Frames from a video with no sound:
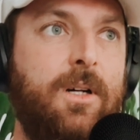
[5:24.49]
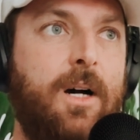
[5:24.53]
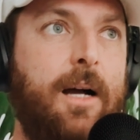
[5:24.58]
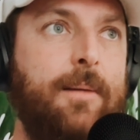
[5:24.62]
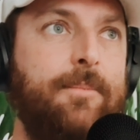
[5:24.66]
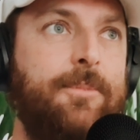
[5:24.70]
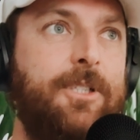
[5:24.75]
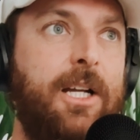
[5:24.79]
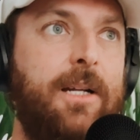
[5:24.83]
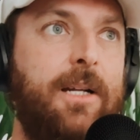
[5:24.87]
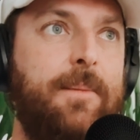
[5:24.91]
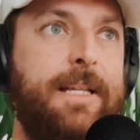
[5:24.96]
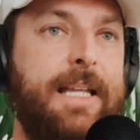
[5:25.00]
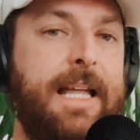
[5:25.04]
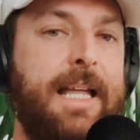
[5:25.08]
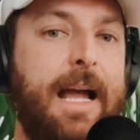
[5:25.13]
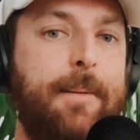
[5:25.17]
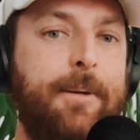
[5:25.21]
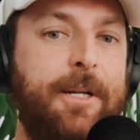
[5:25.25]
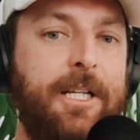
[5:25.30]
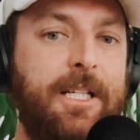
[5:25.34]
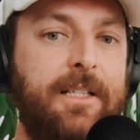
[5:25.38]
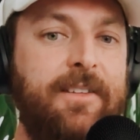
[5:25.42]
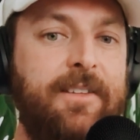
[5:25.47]
I'm going to be
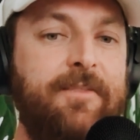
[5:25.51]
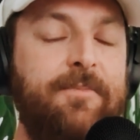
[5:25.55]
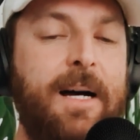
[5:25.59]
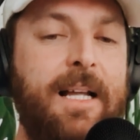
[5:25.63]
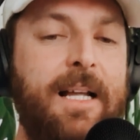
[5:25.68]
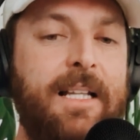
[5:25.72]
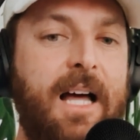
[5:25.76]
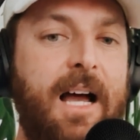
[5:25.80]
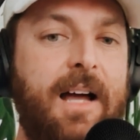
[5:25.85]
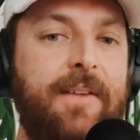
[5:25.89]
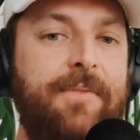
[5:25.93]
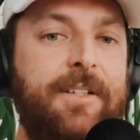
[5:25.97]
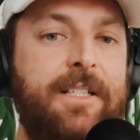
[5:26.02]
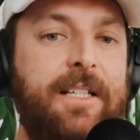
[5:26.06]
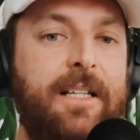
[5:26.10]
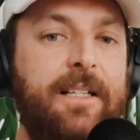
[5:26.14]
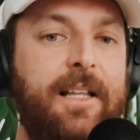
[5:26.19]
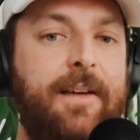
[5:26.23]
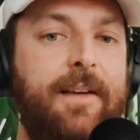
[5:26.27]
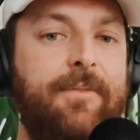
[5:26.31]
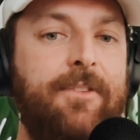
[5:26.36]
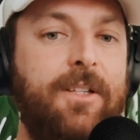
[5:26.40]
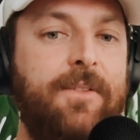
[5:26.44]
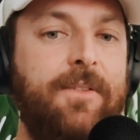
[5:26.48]
able to live my life and the
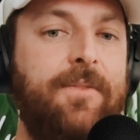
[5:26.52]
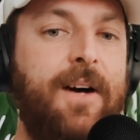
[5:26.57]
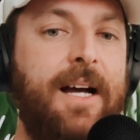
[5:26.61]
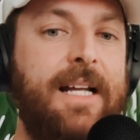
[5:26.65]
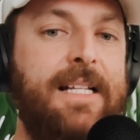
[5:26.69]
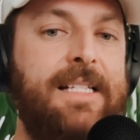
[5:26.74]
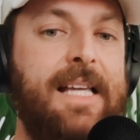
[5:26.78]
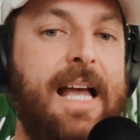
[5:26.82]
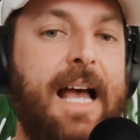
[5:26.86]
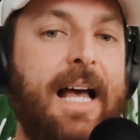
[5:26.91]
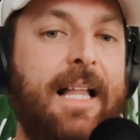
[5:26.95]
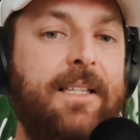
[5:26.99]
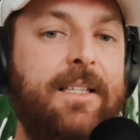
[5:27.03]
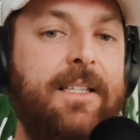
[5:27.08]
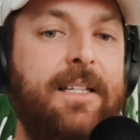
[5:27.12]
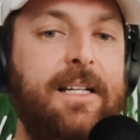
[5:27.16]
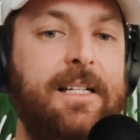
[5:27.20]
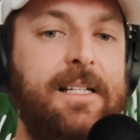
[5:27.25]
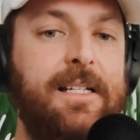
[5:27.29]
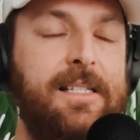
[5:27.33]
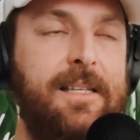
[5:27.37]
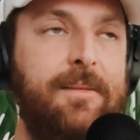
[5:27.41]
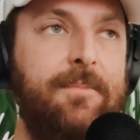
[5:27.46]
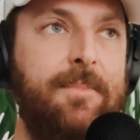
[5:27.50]
level of vitality
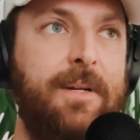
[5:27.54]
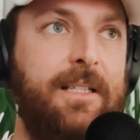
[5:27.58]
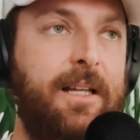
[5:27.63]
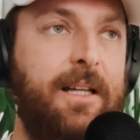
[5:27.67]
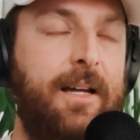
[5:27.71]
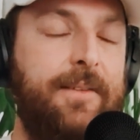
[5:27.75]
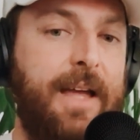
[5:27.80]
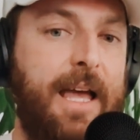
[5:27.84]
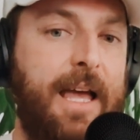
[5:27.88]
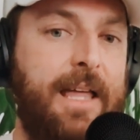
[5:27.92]
that's in my life?